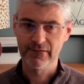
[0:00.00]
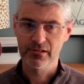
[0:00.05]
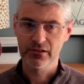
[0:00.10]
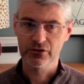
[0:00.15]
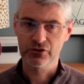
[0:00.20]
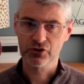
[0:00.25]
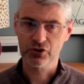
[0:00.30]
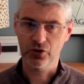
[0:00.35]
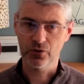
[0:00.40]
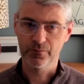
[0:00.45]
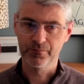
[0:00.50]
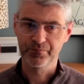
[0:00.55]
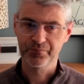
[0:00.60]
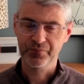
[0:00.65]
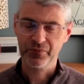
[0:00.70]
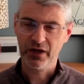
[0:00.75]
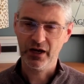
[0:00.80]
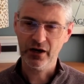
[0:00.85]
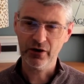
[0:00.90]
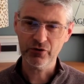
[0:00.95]
So
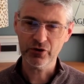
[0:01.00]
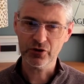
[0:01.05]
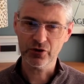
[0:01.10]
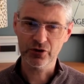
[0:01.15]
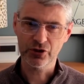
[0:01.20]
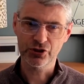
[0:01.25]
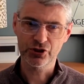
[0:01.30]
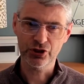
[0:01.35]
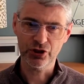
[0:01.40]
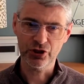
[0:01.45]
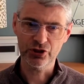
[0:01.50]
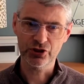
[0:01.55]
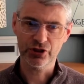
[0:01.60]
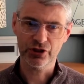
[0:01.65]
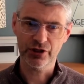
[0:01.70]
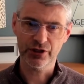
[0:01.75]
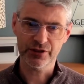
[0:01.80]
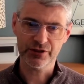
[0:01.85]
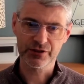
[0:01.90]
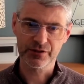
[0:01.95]
how you're going to judge it
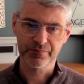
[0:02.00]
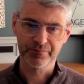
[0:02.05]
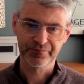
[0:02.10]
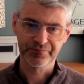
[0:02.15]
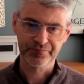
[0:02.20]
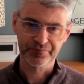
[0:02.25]
is